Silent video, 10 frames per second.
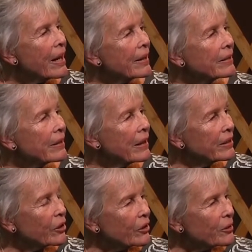and
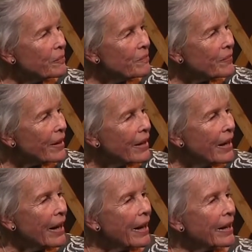hunger.
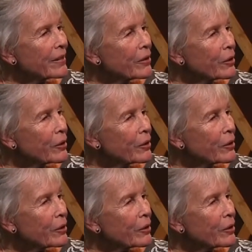And